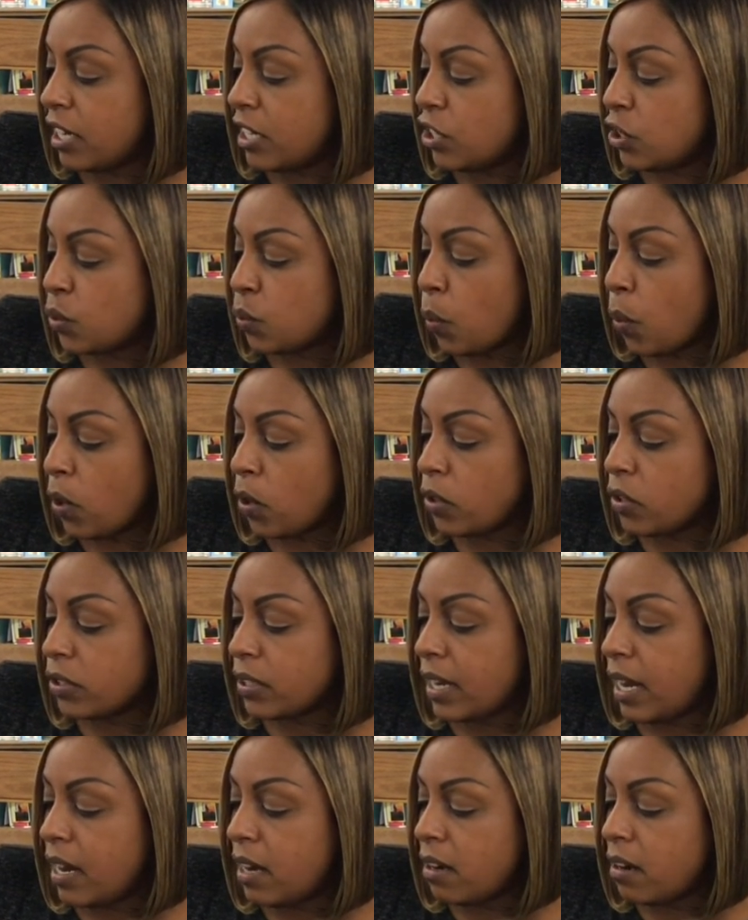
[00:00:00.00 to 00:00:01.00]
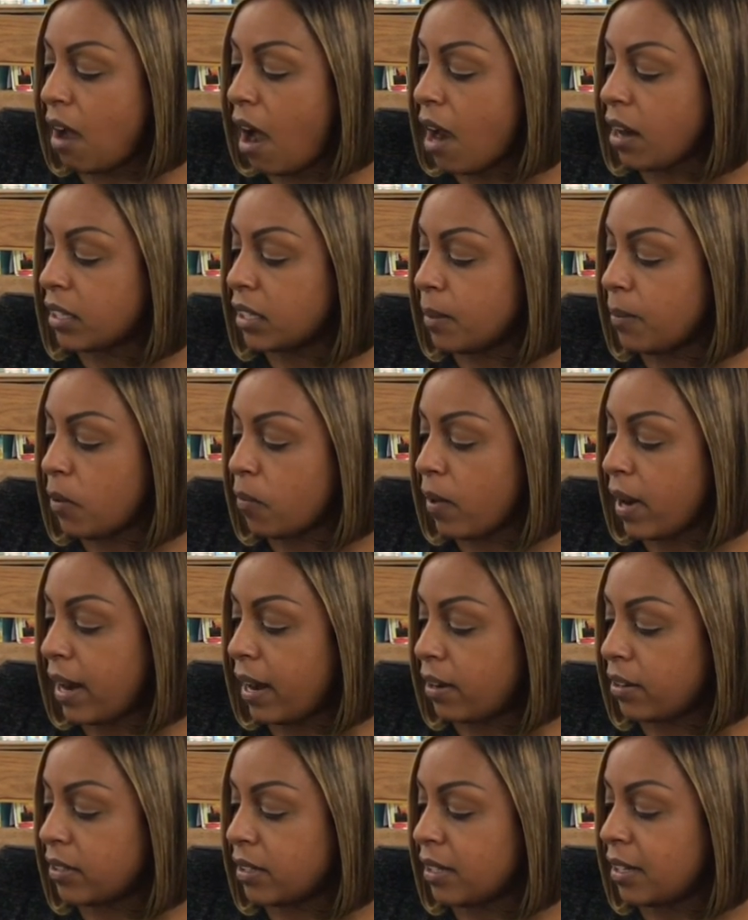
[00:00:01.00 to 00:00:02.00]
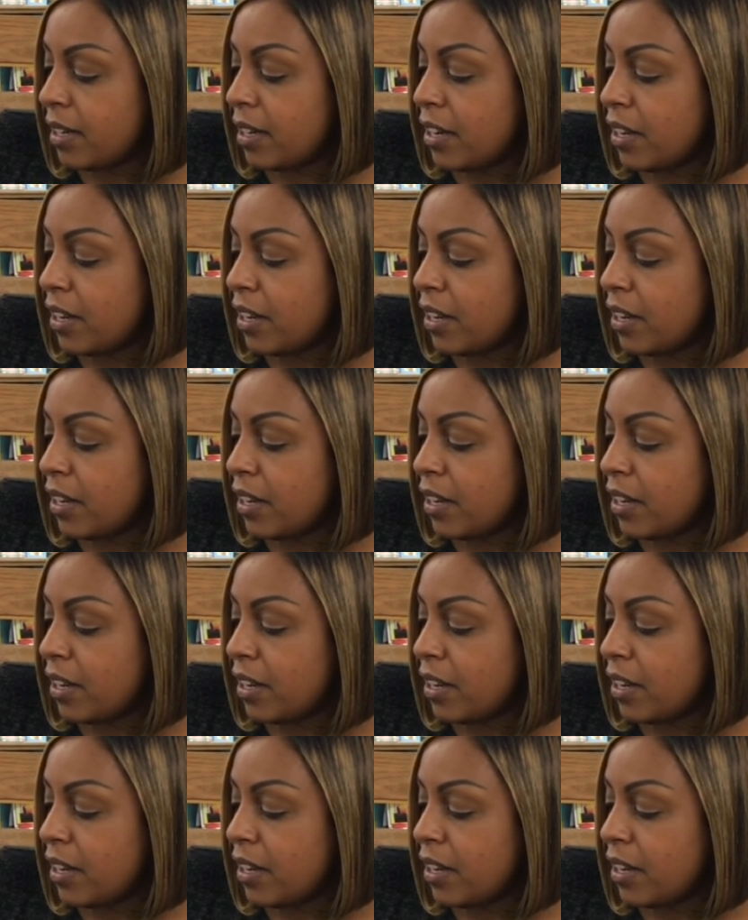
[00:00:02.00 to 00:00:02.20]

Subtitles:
and swirled and knocked them around,